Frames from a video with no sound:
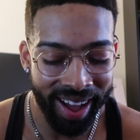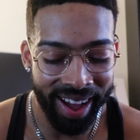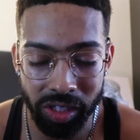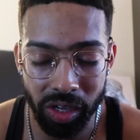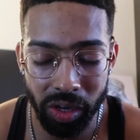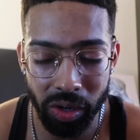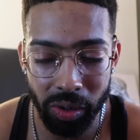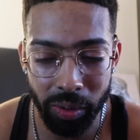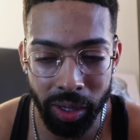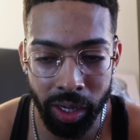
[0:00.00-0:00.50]

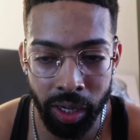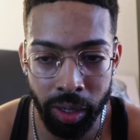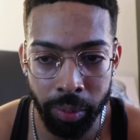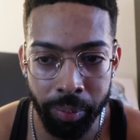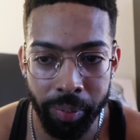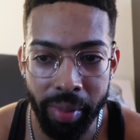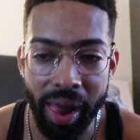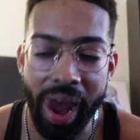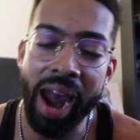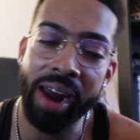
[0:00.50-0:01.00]
So
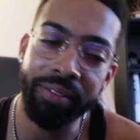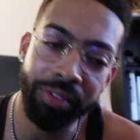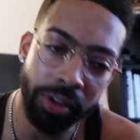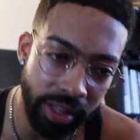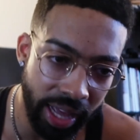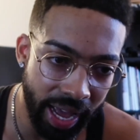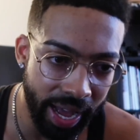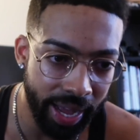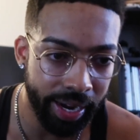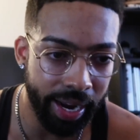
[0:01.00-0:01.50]
after
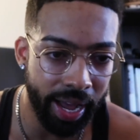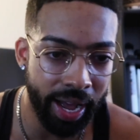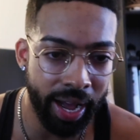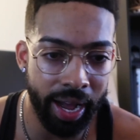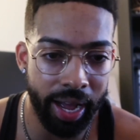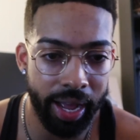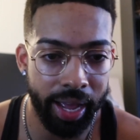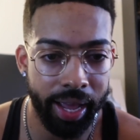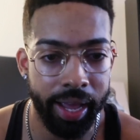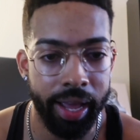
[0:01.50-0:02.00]
that,
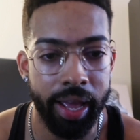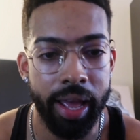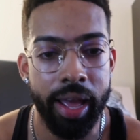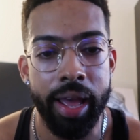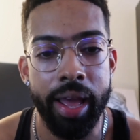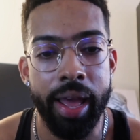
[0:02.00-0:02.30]
I